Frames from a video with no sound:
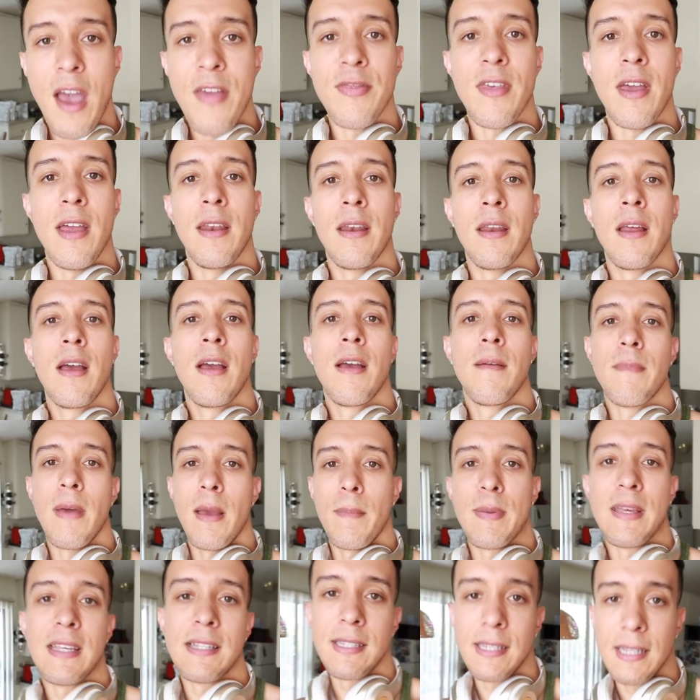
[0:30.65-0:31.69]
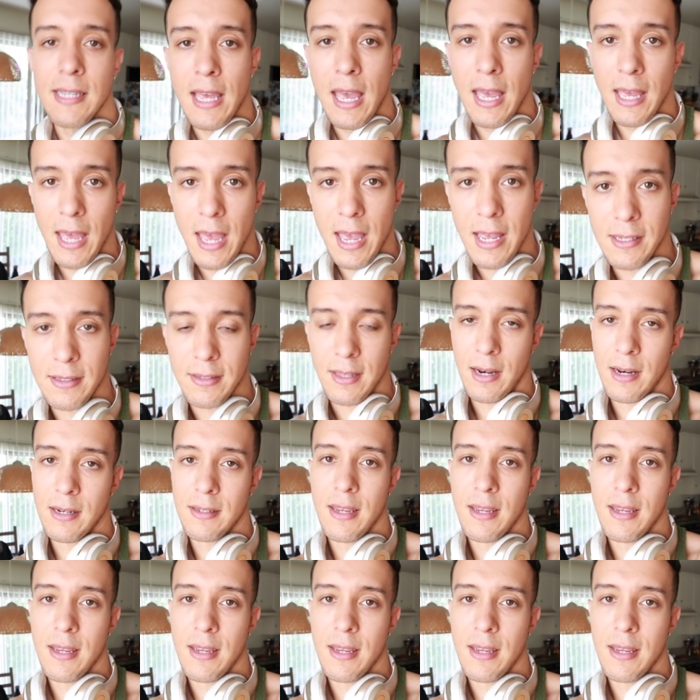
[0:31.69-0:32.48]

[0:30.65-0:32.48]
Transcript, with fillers: and then my BCAAs that I